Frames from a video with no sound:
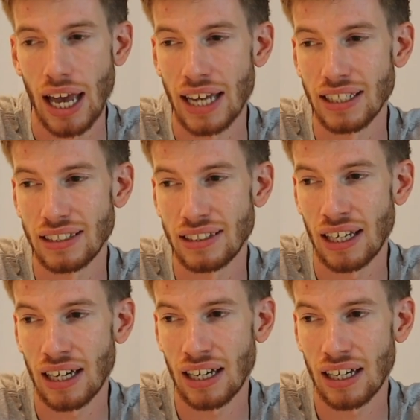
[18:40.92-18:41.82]
And
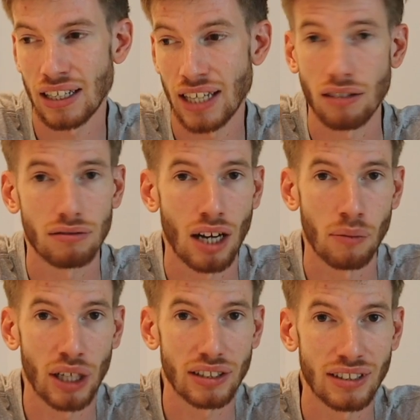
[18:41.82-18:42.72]
I
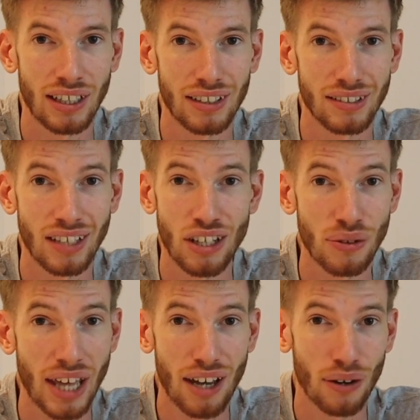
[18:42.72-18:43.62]
might see you
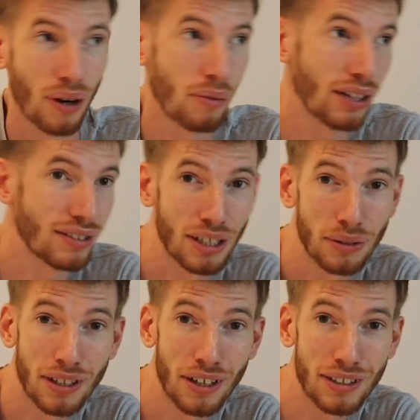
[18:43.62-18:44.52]
there, or I might see you
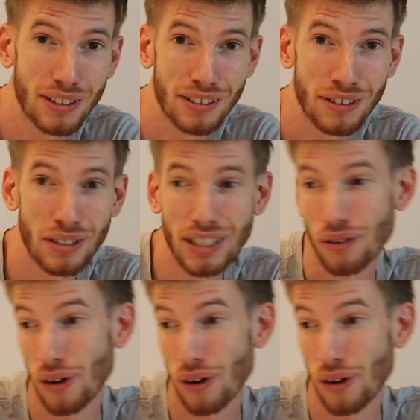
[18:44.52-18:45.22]
at another uni,